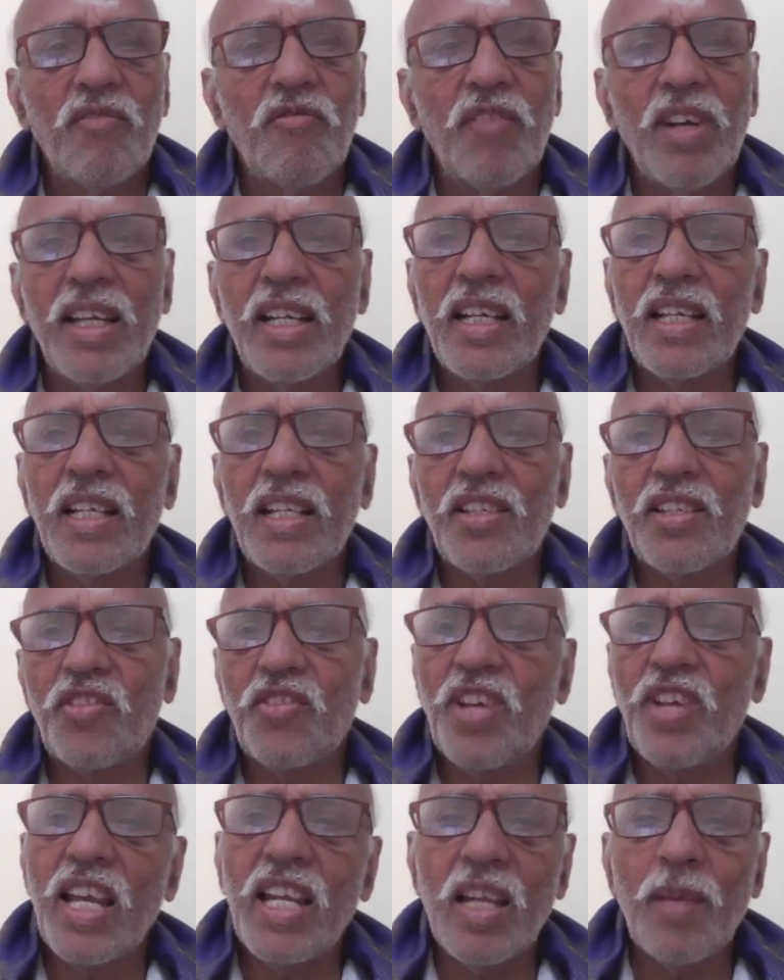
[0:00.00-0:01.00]
while it
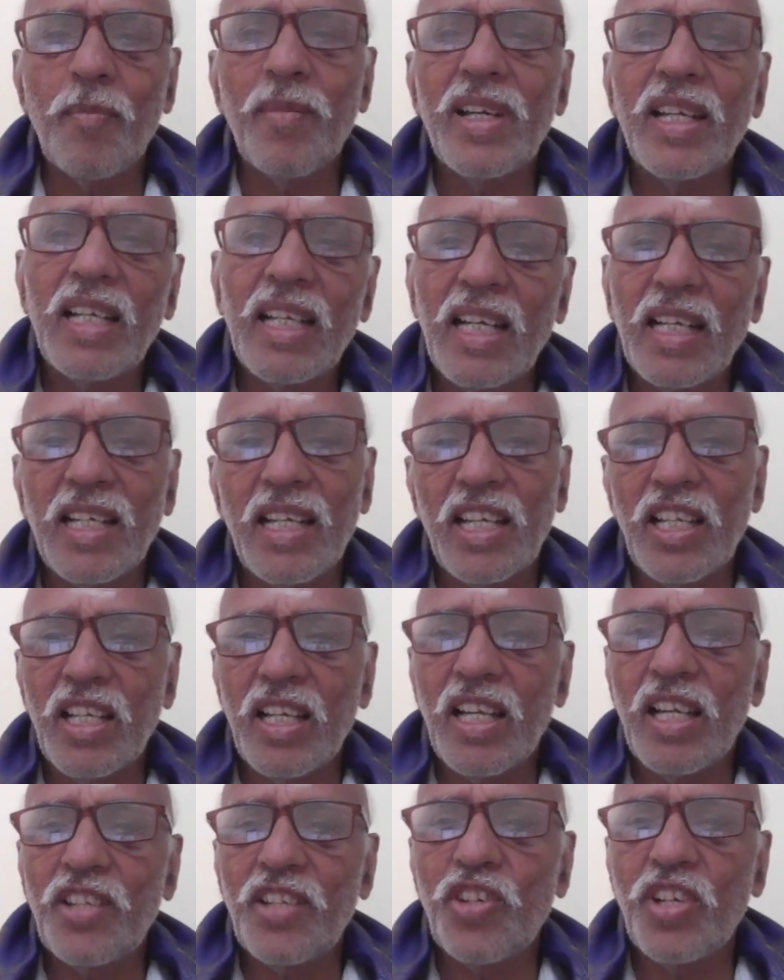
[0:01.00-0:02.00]
is dynamic and
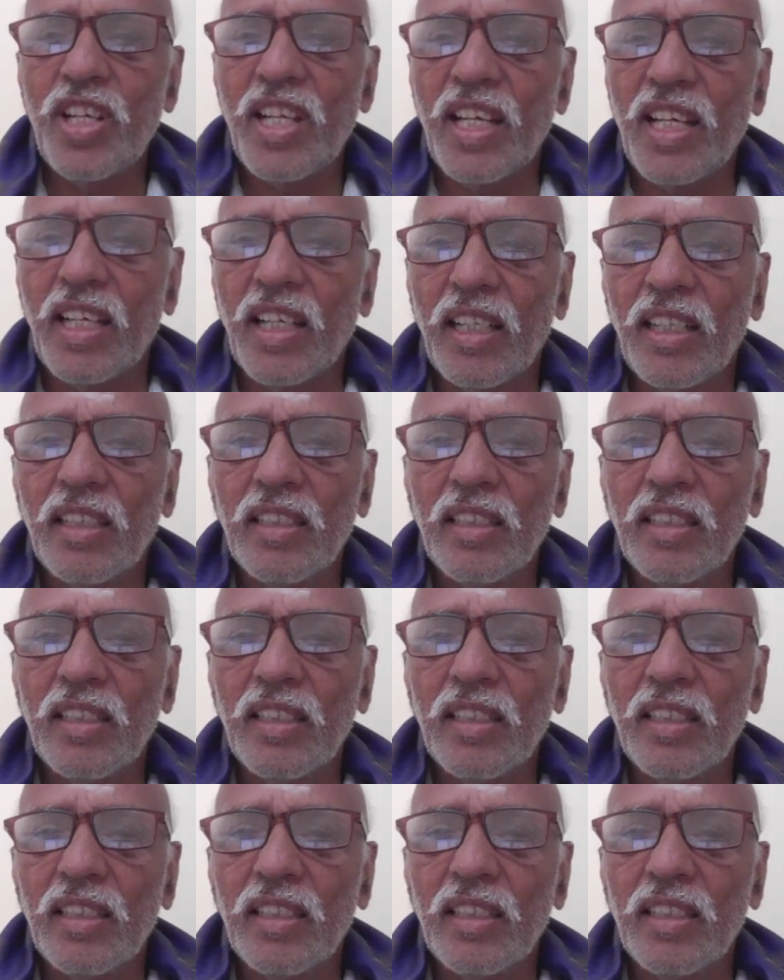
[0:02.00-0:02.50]
energetic,